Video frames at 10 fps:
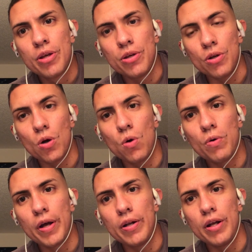you
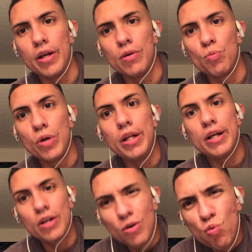know, and and
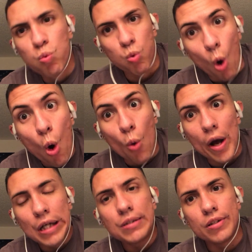really grow
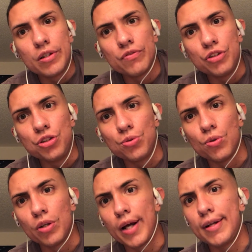as an
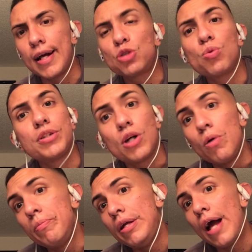individual and like that's what's
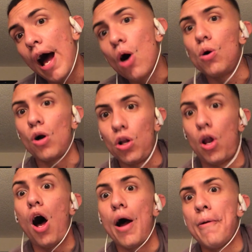helped me out a
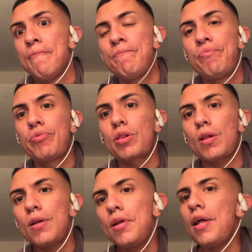lot
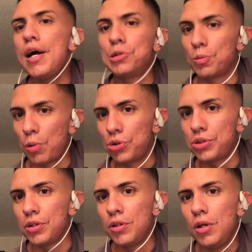as a
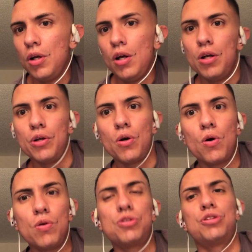person you
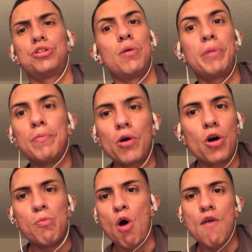know so some people
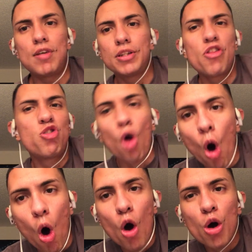come off as a
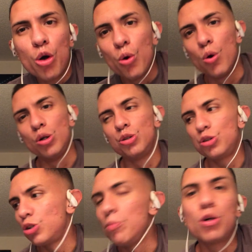thug or
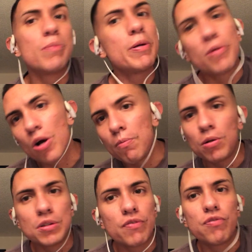so some other people come
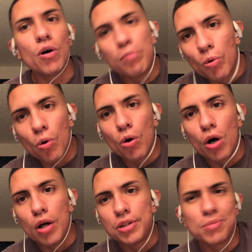off as a
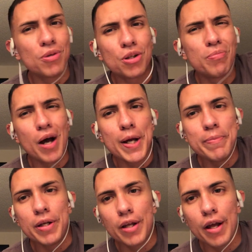footboy some other
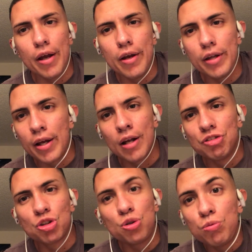miami kid that
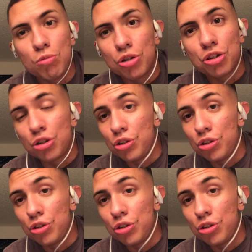gives too much